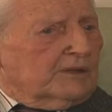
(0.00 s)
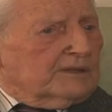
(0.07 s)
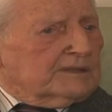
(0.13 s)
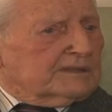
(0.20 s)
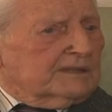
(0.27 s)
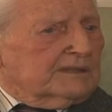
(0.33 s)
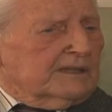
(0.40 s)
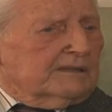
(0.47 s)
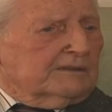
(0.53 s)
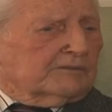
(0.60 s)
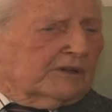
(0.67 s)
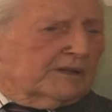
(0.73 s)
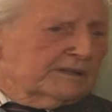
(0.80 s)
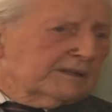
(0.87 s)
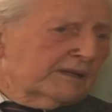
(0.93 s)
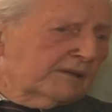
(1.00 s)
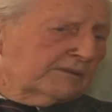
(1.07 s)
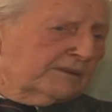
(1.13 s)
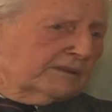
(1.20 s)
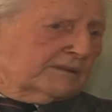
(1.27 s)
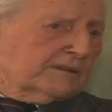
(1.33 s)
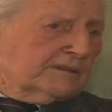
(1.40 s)
Iceland and then right down
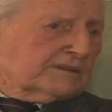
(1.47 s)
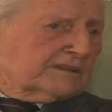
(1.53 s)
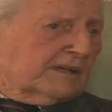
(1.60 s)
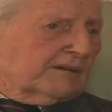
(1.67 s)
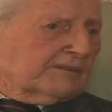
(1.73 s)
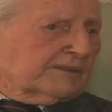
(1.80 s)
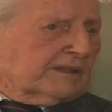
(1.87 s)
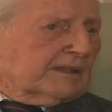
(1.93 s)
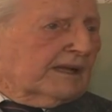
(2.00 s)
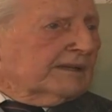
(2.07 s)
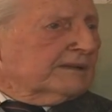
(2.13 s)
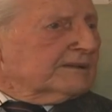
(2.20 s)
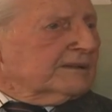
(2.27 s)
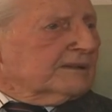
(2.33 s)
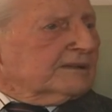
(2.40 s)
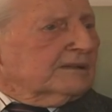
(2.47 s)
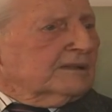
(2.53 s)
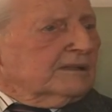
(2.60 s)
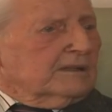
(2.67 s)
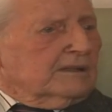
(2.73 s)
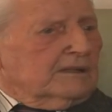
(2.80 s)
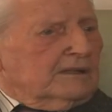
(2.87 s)
into the South Atlantic
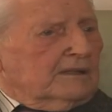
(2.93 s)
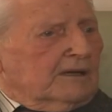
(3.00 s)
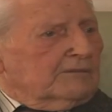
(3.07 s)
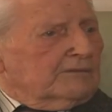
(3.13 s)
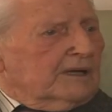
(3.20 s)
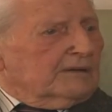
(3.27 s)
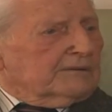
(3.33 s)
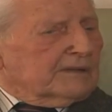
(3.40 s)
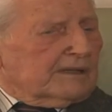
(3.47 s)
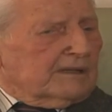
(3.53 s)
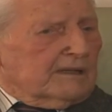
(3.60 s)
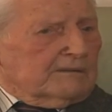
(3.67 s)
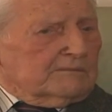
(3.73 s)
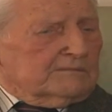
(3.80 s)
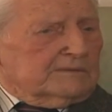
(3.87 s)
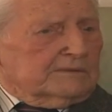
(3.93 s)
and round the Cape.